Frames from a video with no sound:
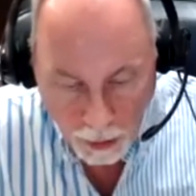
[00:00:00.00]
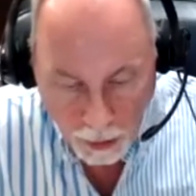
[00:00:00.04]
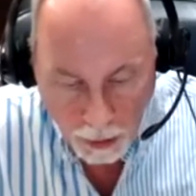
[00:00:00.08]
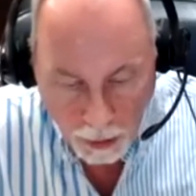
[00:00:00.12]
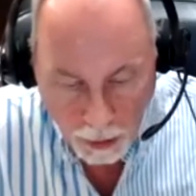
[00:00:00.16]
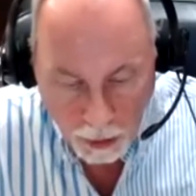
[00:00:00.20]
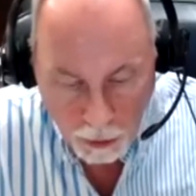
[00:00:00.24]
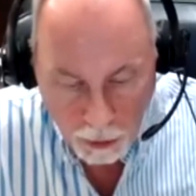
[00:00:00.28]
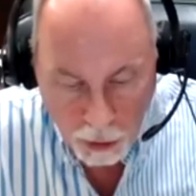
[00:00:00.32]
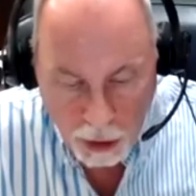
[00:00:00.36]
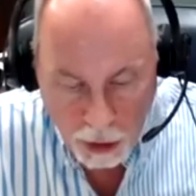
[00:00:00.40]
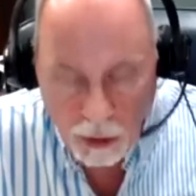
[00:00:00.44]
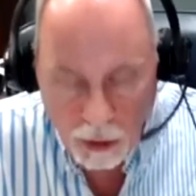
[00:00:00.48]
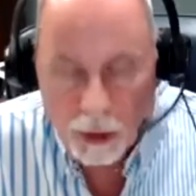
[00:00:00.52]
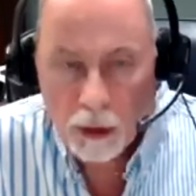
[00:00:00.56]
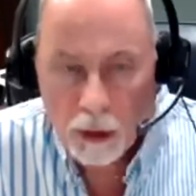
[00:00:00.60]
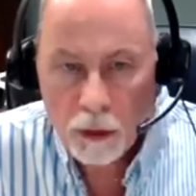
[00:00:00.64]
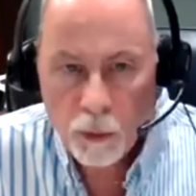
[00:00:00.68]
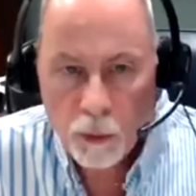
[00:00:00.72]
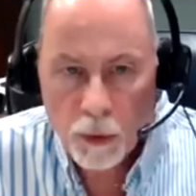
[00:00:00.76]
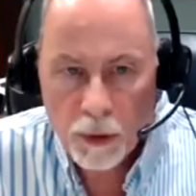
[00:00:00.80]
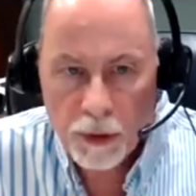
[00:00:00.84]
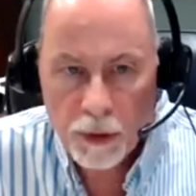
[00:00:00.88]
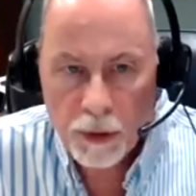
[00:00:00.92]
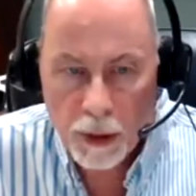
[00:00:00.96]
Jesus
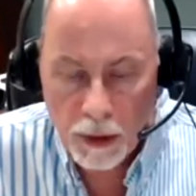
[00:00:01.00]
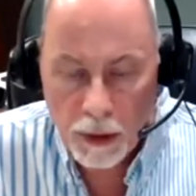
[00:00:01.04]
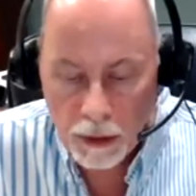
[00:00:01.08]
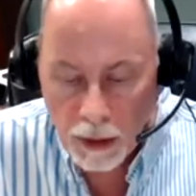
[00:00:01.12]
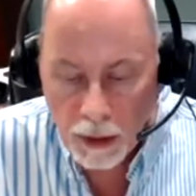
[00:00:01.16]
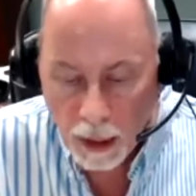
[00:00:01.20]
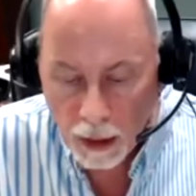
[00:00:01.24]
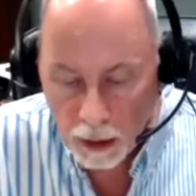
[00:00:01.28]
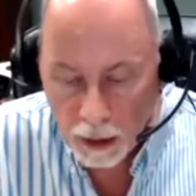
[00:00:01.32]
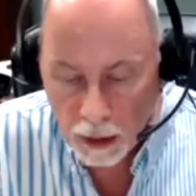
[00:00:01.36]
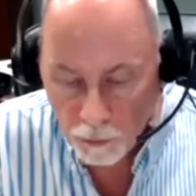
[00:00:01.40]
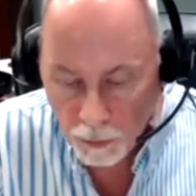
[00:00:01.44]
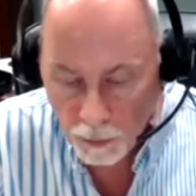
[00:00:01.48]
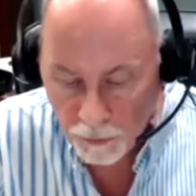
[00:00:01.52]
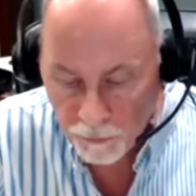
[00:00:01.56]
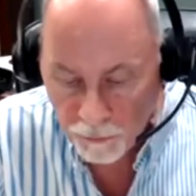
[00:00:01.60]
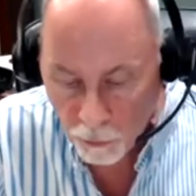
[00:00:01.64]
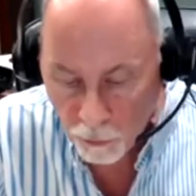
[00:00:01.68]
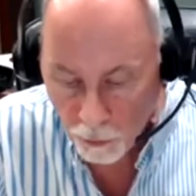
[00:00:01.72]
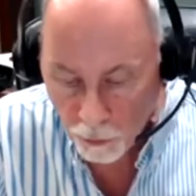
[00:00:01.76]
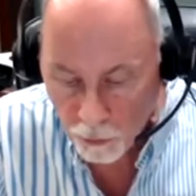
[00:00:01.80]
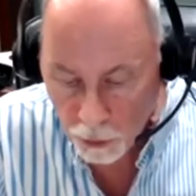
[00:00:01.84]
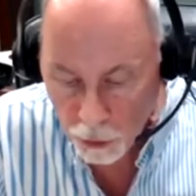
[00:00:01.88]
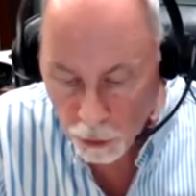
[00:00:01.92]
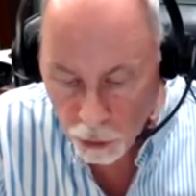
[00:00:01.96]
was then taken
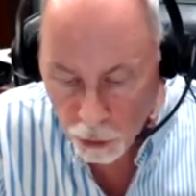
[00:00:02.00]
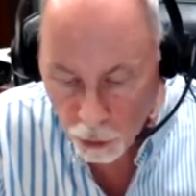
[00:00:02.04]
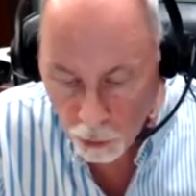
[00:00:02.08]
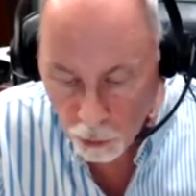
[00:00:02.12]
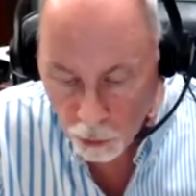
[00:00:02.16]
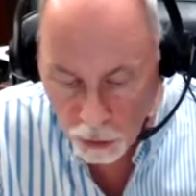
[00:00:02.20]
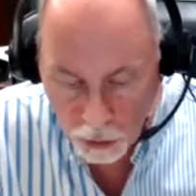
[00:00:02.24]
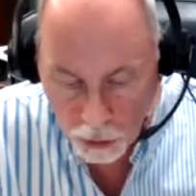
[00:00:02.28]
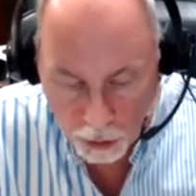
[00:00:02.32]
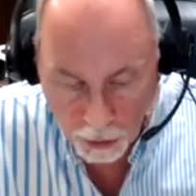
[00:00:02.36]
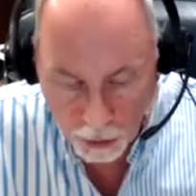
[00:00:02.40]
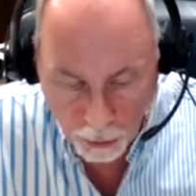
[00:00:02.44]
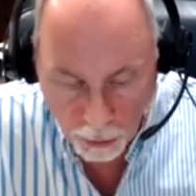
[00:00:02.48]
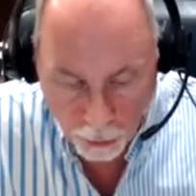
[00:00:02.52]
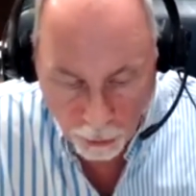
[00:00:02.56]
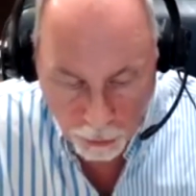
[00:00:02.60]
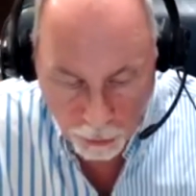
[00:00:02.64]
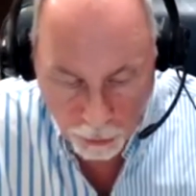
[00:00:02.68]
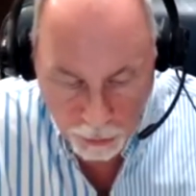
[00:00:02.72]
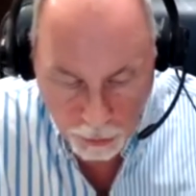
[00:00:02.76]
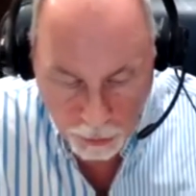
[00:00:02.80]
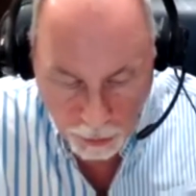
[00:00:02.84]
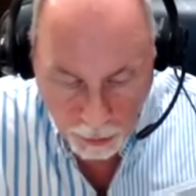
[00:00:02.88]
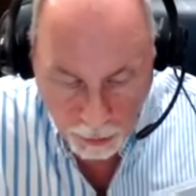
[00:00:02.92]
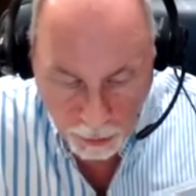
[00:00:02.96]
before the Jewish
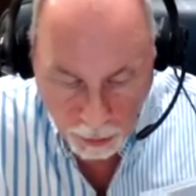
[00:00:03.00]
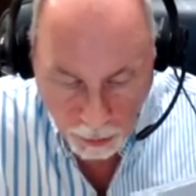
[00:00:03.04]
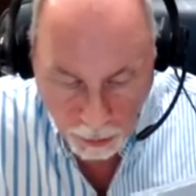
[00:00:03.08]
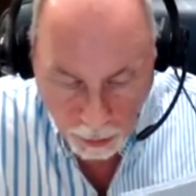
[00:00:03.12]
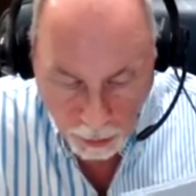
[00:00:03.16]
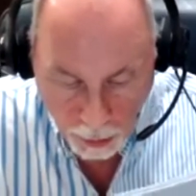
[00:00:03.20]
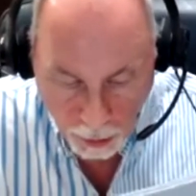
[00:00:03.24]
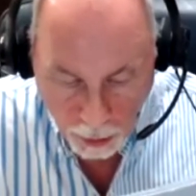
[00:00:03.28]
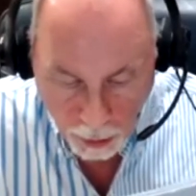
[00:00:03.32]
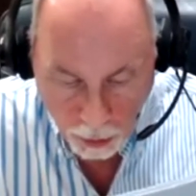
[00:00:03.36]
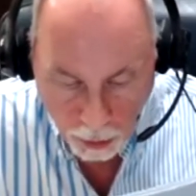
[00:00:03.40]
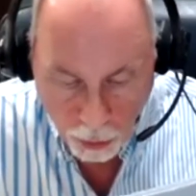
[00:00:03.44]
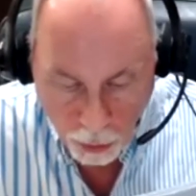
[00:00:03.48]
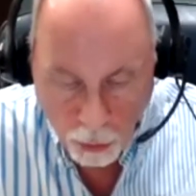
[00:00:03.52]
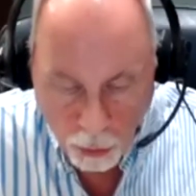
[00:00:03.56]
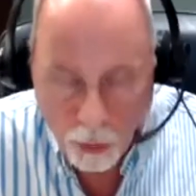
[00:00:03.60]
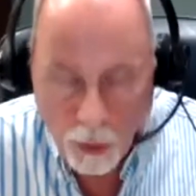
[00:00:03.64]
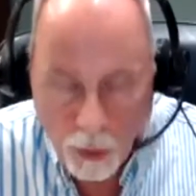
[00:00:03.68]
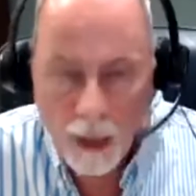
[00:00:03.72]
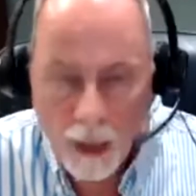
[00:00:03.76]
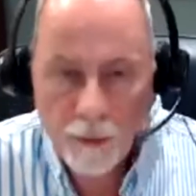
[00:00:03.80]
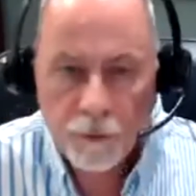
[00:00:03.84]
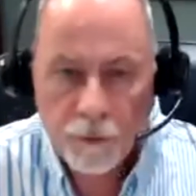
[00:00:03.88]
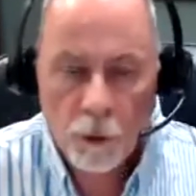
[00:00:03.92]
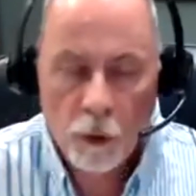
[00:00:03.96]
leaders, who,
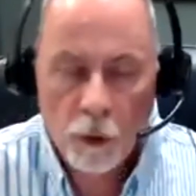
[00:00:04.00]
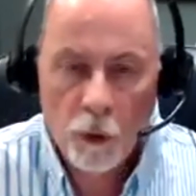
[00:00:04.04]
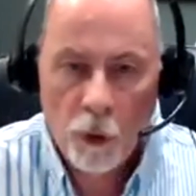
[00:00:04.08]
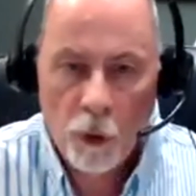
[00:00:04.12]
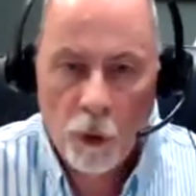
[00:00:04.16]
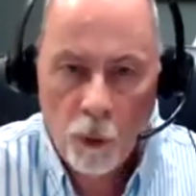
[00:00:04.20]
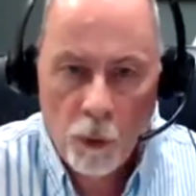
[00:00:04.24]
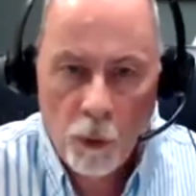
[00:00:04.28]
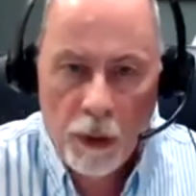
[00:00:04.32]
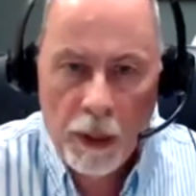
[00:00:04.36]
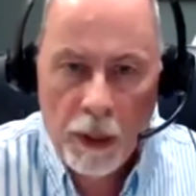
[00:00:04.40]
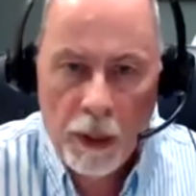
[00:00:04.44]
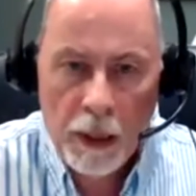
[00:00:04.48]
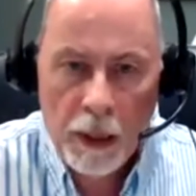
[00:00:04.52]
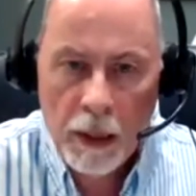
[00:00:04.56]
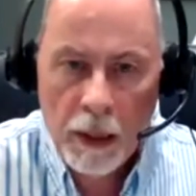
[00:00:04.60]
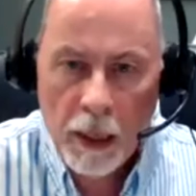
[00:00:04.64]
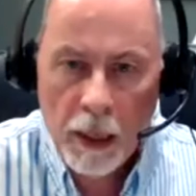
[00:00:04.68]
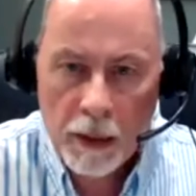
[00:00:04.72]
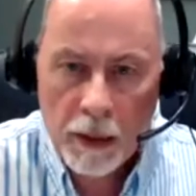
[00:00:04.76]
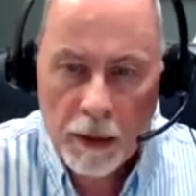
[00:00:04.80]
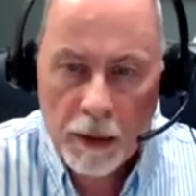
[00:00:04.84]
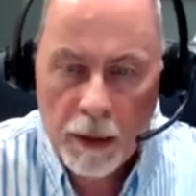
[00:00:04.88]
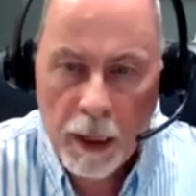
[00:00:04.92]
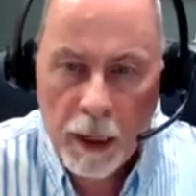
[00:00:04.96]
after three
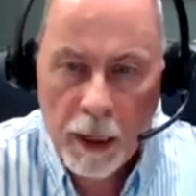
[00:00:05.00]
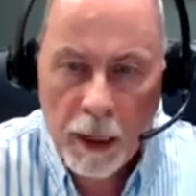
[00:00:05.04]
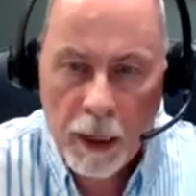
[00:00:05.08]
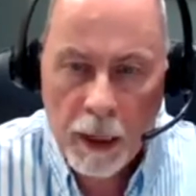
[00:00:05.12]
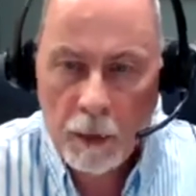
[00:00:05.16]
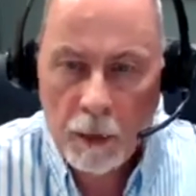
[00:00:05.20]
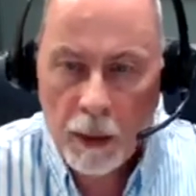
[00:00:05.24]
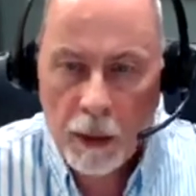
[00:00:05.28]
separate